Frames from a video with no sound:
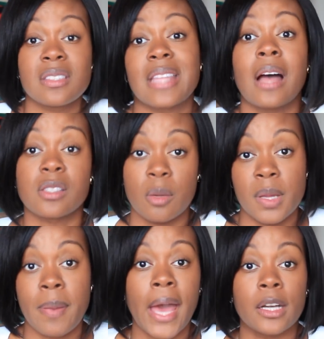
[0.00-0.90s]
Style Sew Me
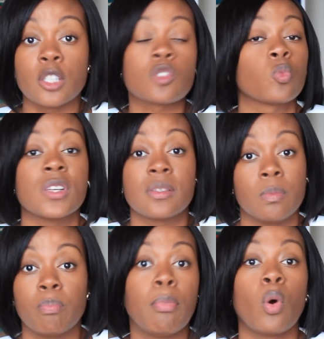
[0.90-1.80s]
Patterns was
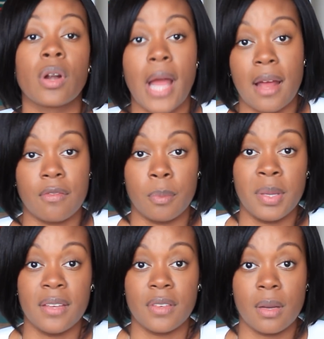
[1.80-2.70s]
born out of a
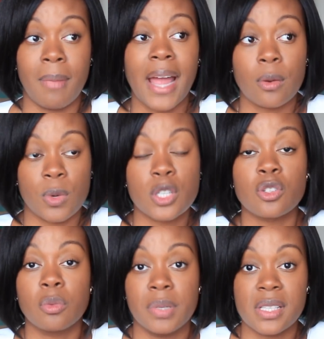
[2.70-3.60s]
pivot. My
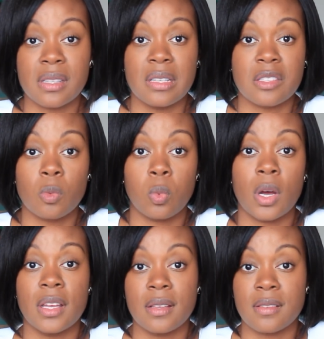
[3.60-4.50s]
original business
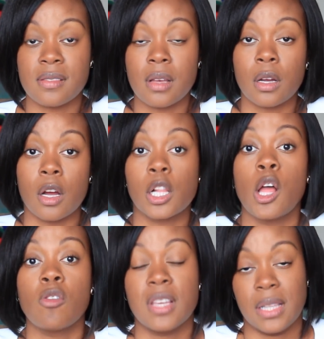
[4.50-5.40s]
was a
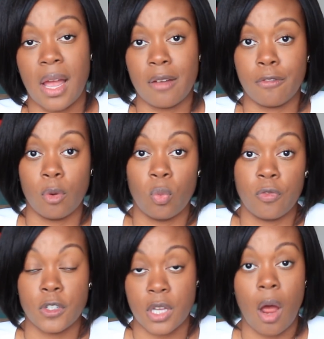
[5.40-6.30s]
clothing line for,
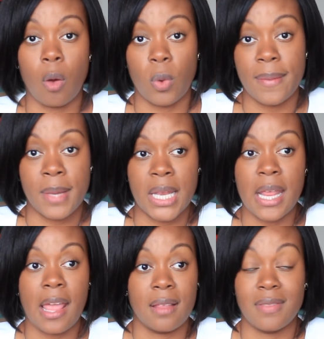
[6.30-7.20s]
for tall women,
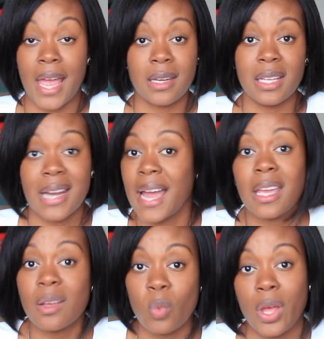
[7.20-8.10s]
and that did not
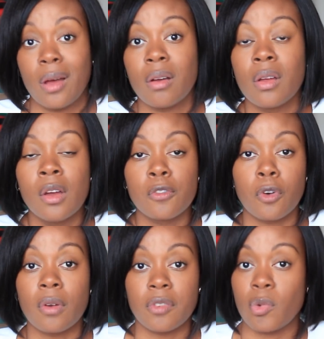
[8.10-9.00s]
end well
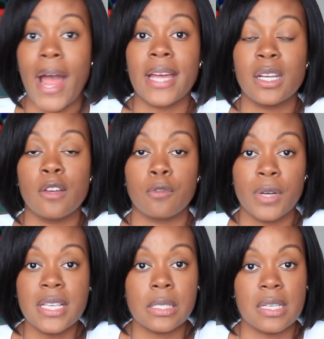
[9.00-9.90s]
for a variety of
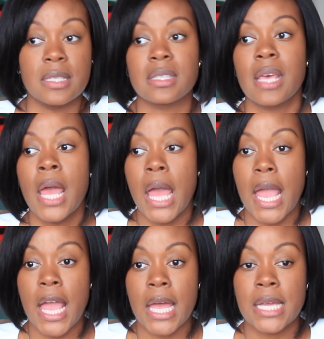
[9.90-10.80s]
reasons
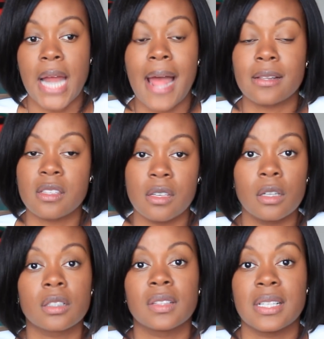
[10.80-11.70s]
and I
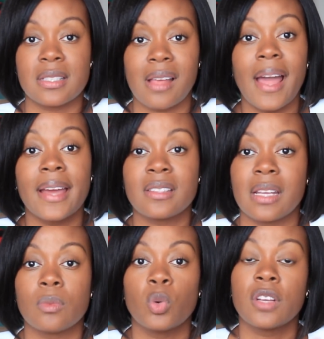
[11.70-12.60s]
took the designs
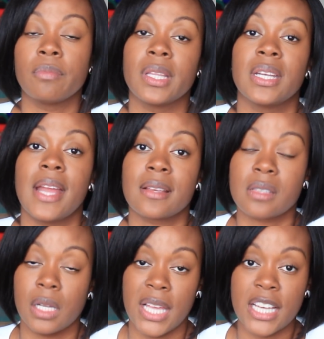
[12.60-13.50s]
that would have been the next
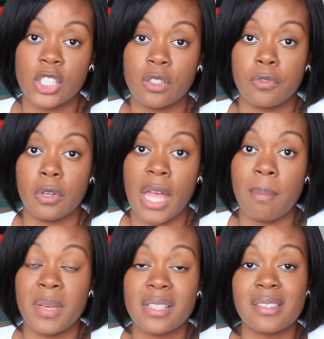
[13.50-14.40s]
collection for
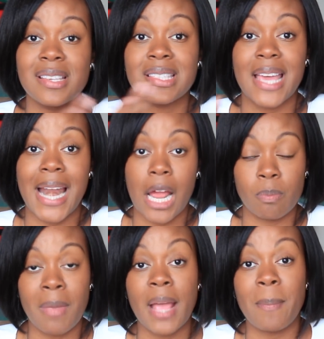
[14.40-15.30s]
that business and I
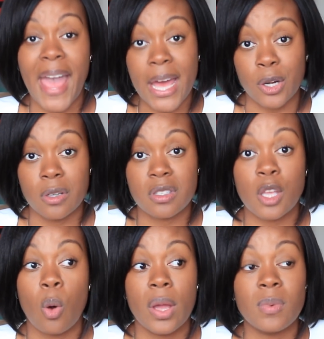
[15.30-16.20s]
made patterns.
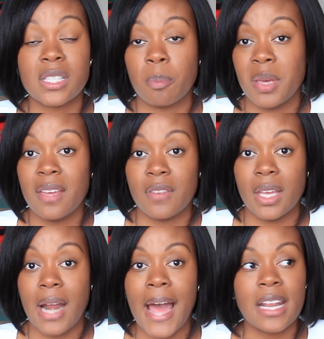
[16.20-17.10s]
So it was a
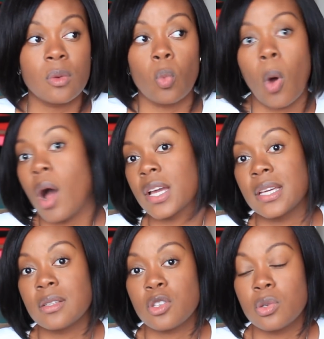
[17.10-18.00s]
pivot. I didn't walk
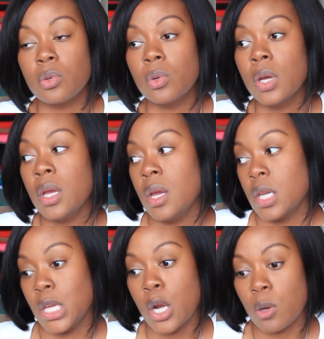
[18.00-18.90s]
into,
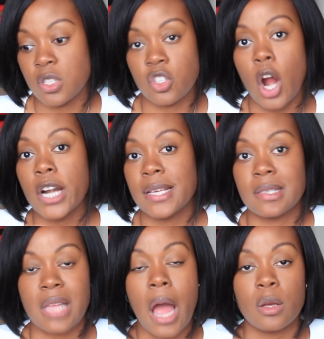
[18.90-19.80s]
you know, starting
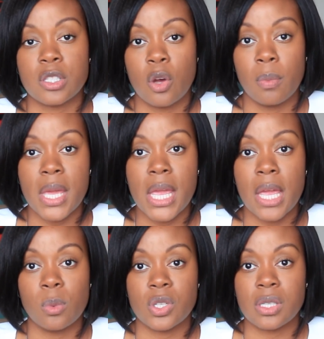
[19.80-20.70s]
Style Sew Me
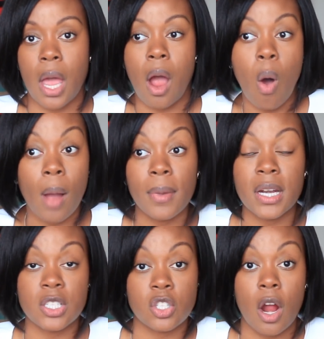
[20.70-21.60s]
and was just like, oh, I'm going
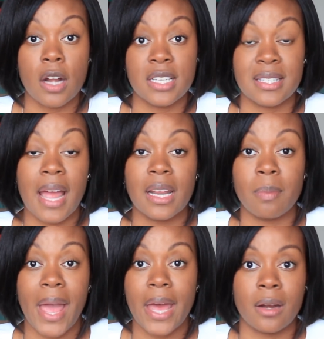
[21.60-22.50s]
to start designing
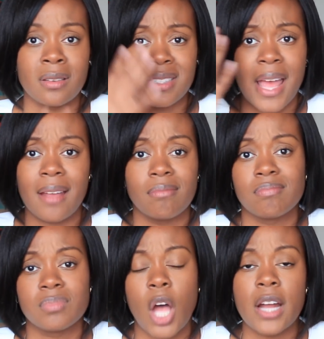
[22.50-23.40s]
patterns. That
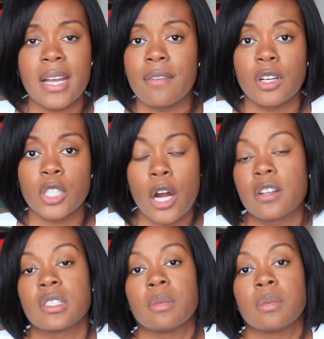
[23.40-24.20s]
thought never occurred